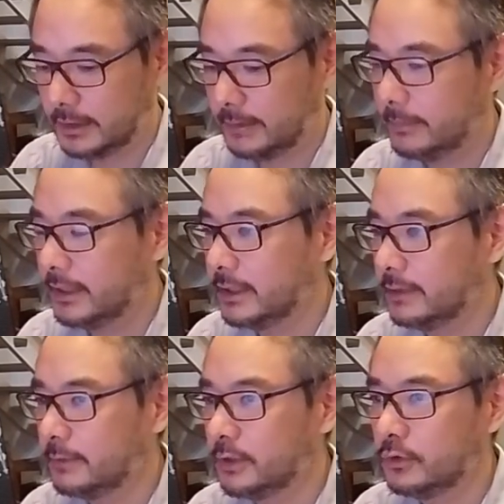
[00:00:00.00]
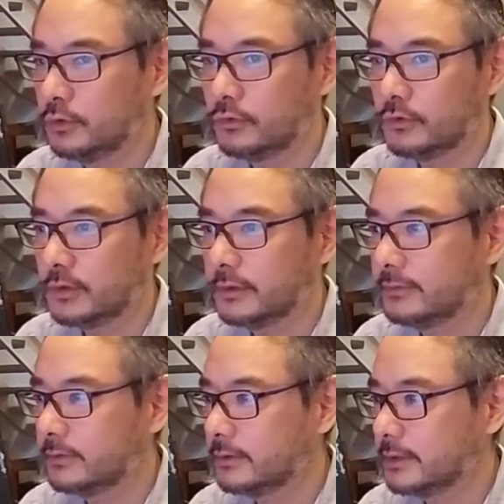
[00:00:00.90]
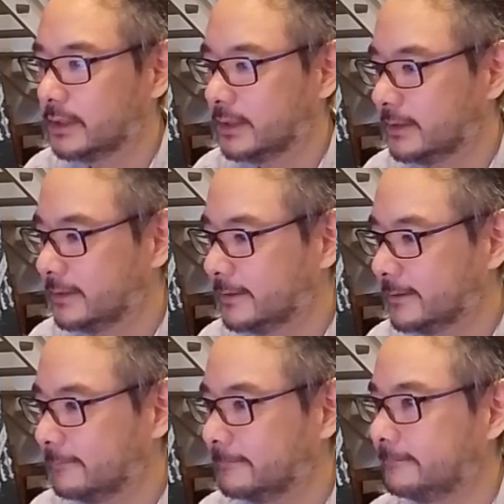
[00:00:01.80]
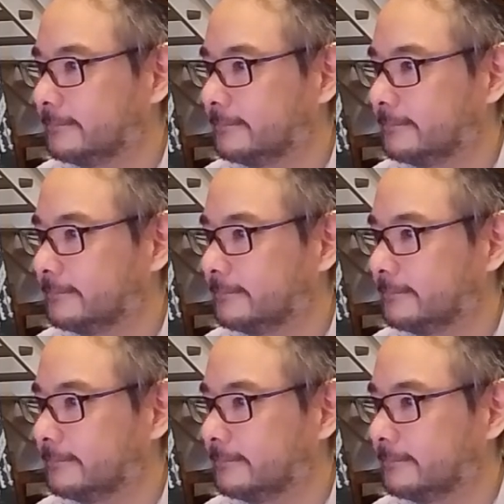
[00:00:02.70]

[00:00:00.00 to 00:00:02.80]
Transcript: Let me reduce the font size.